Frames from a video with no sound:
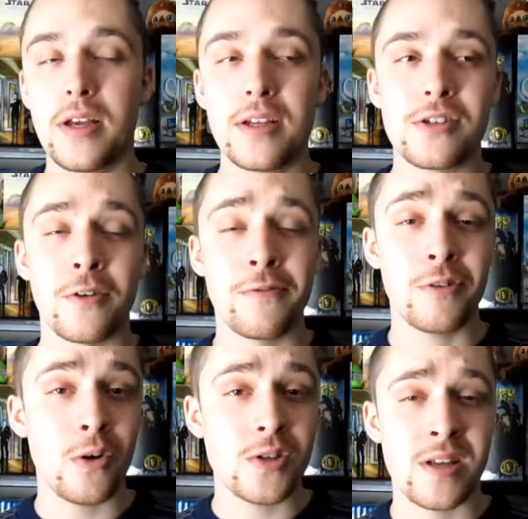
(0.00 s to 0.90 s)
So
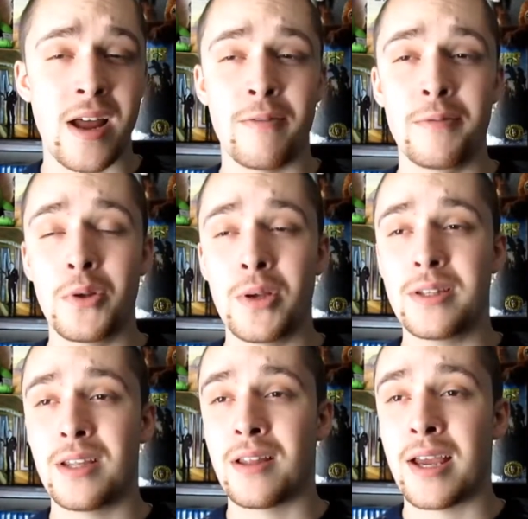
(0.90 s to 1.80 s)
Frozen, I really
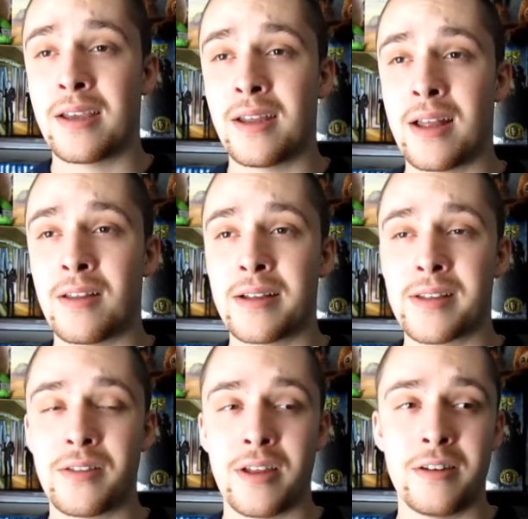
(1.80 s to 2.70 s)
did like it. I like
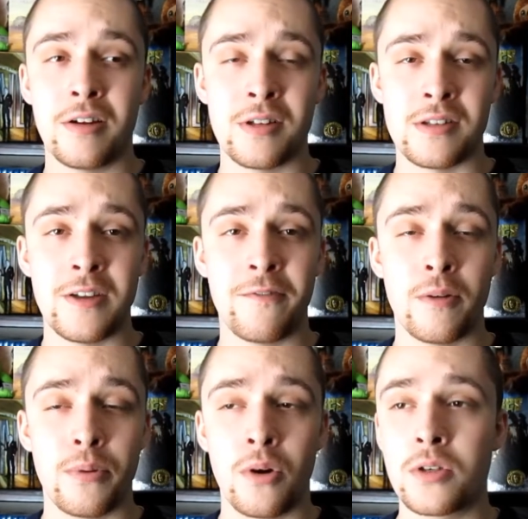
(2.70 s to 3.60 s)
that they took this
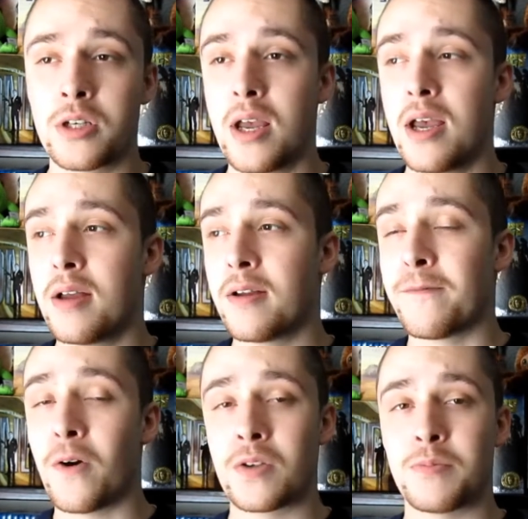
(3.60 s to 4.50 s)
different approach and
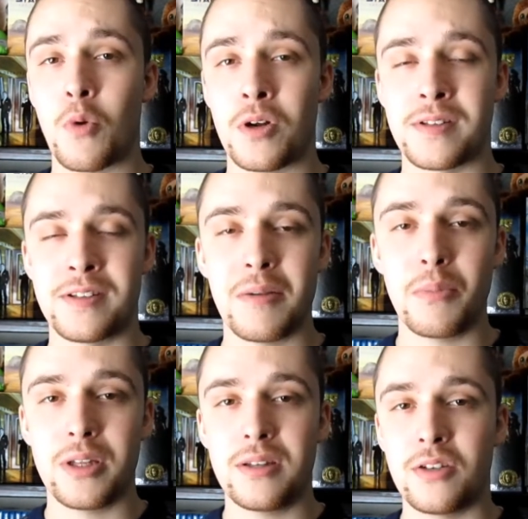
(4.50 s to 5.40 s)
focused more on
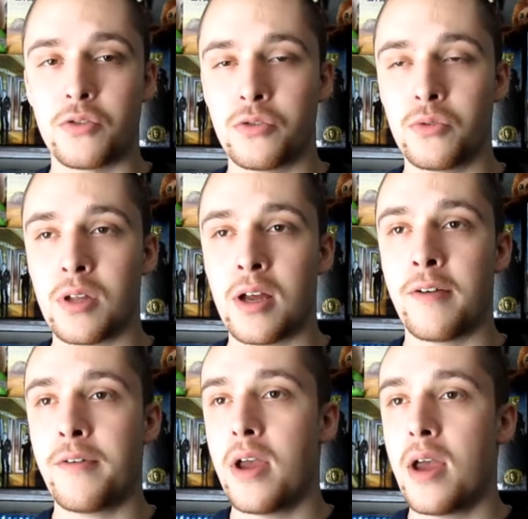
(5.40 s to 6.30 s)
sibling than true
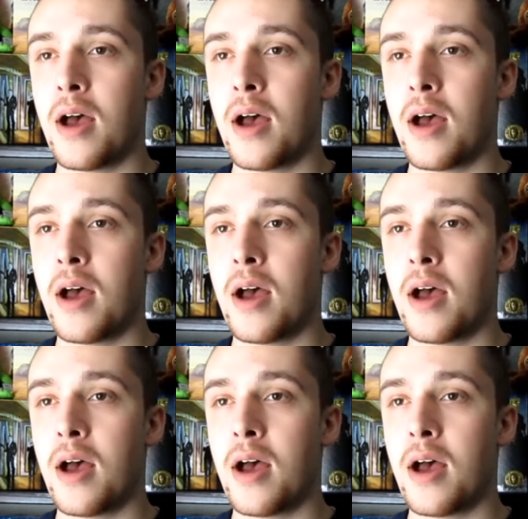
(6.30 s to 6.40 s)
love.